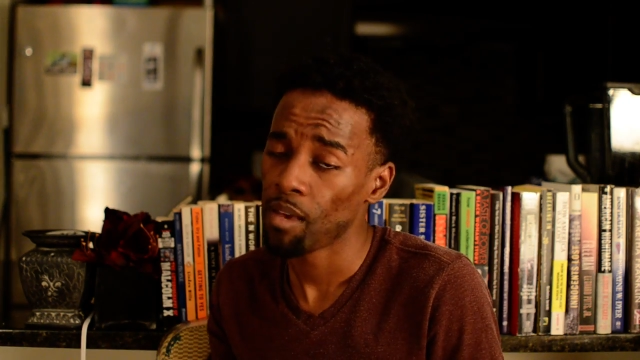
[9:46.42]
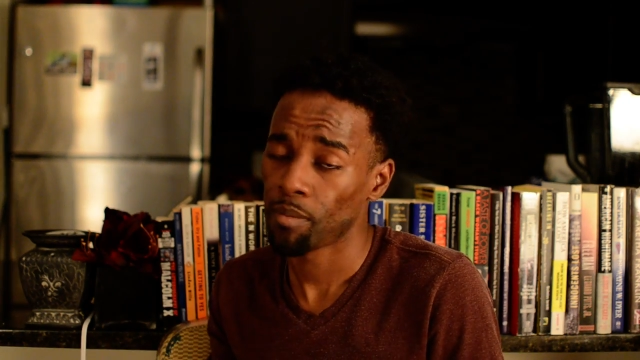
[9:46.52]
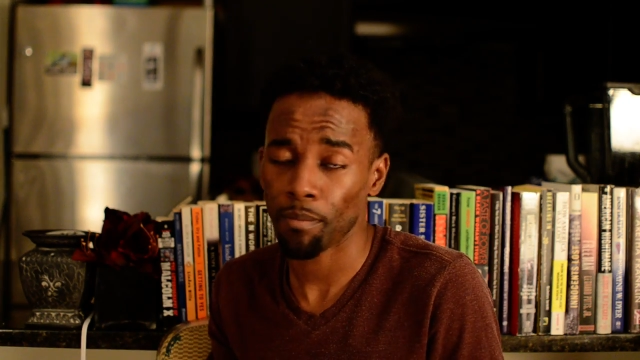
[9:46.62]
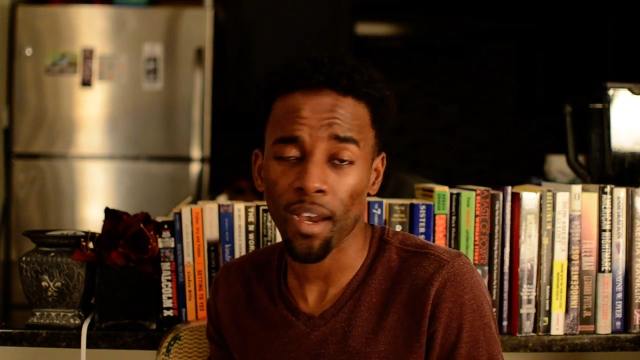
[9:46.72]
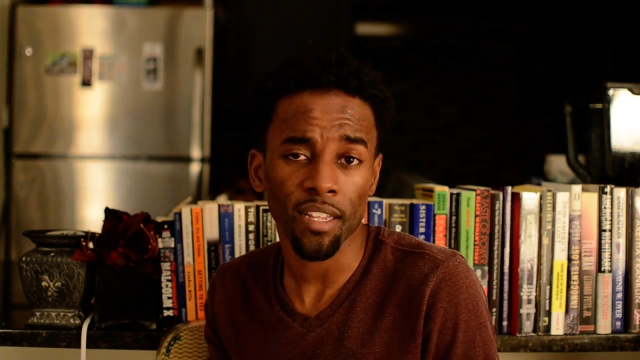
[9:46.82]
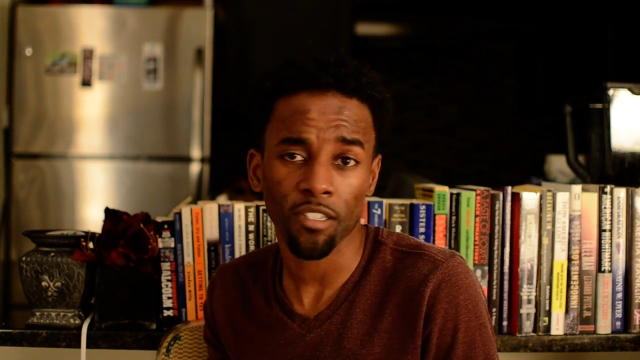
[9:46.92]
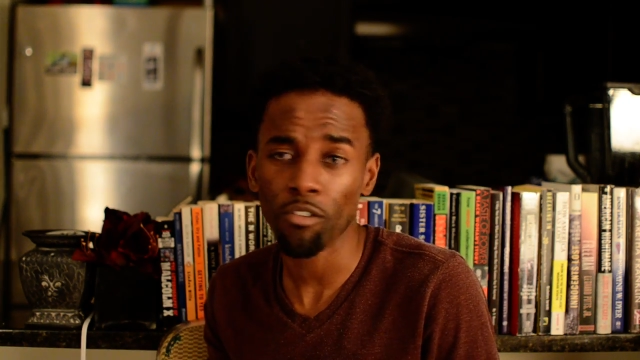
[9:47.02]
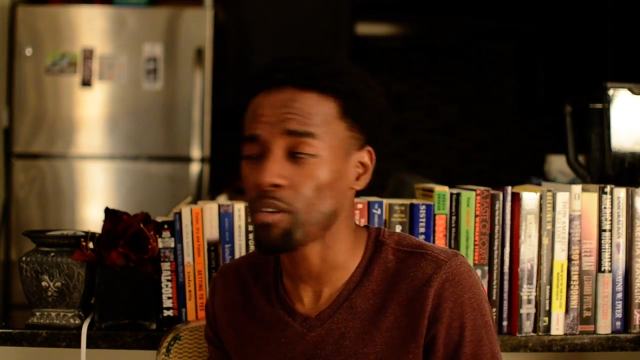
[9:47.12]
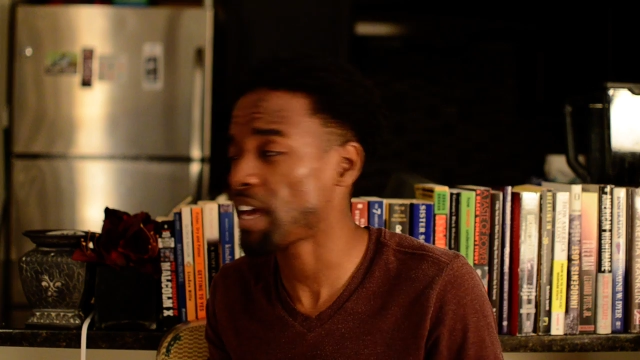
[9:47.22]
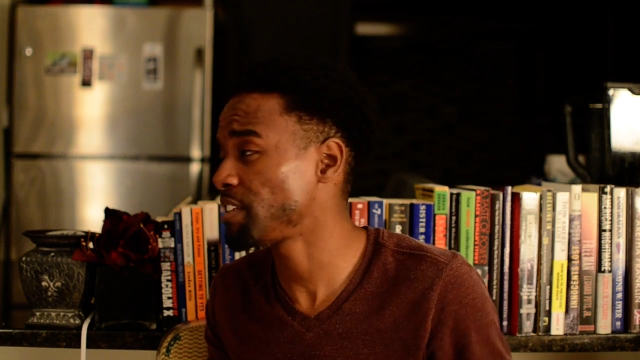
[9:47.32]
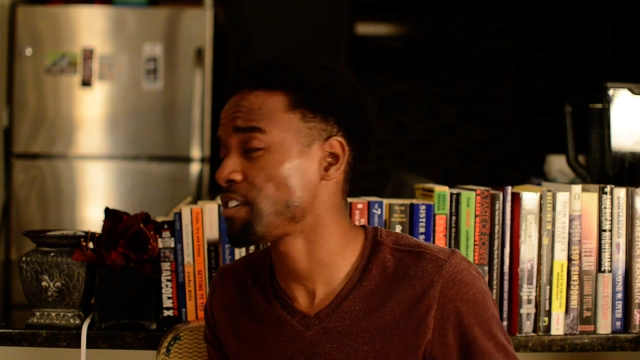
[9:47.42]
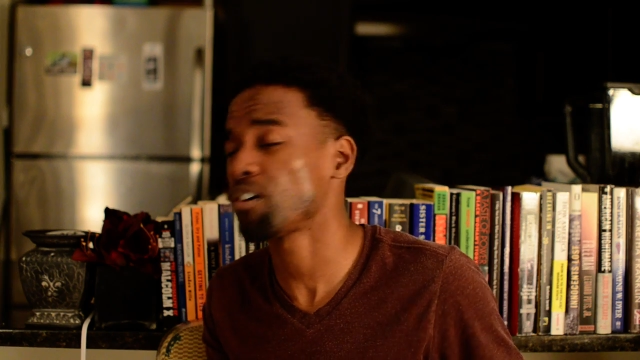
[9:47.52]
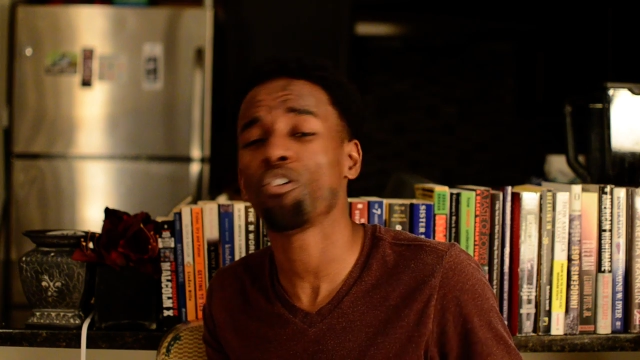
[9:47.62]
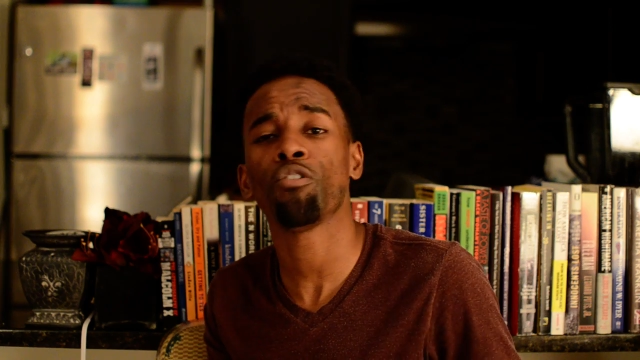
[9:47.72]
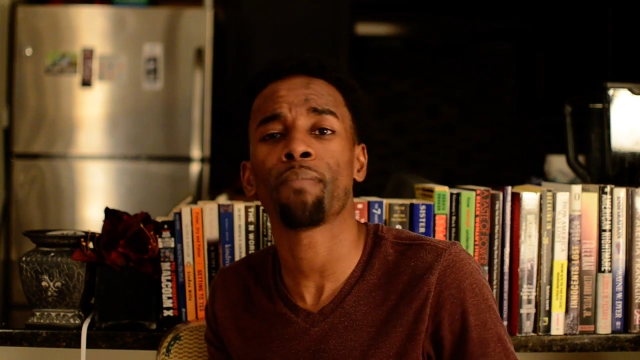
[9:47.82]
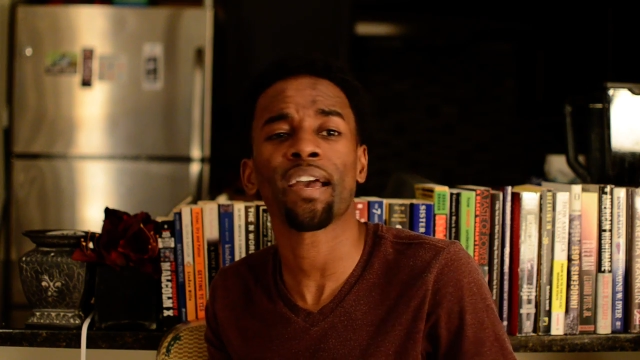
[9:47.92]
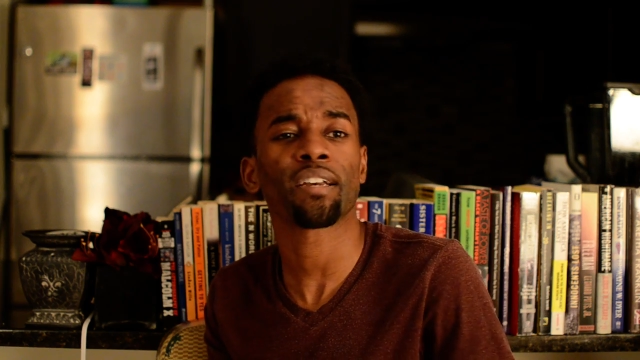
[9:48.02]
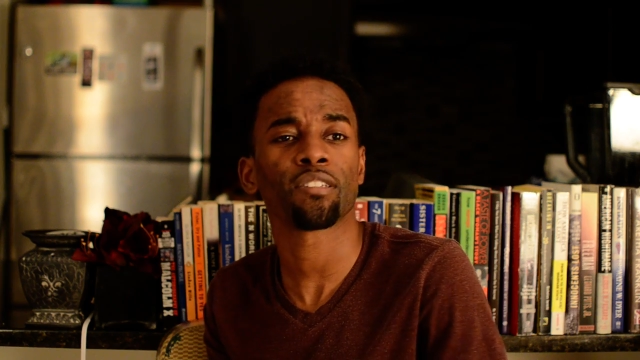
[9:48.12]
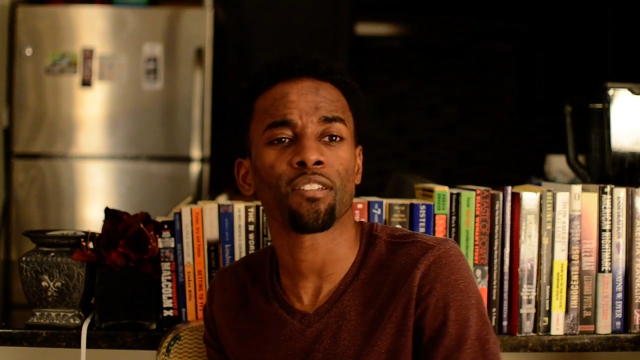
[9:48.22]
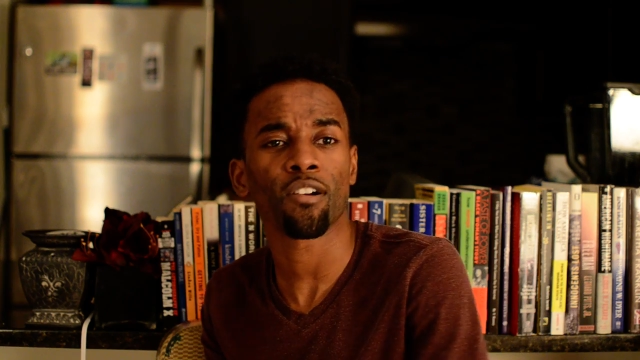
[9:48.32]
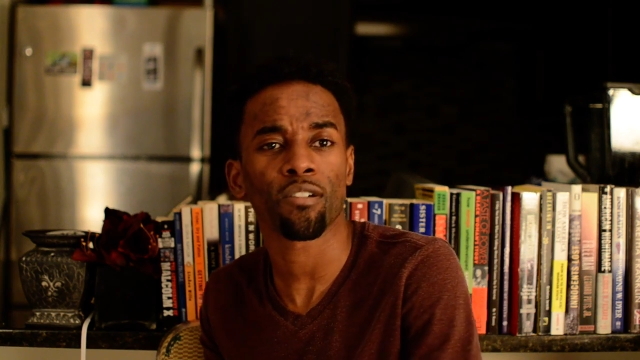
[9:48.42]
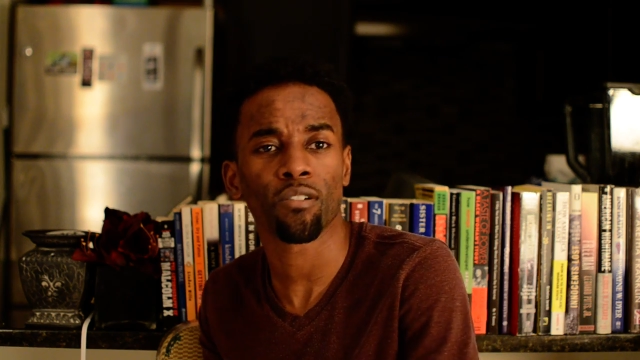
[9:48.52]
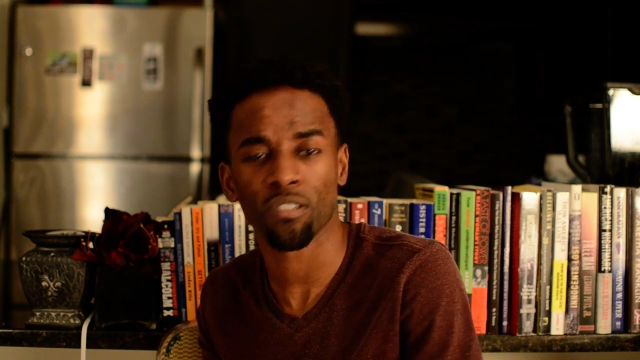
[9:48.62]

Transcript: But Miley, you did a whole magazine article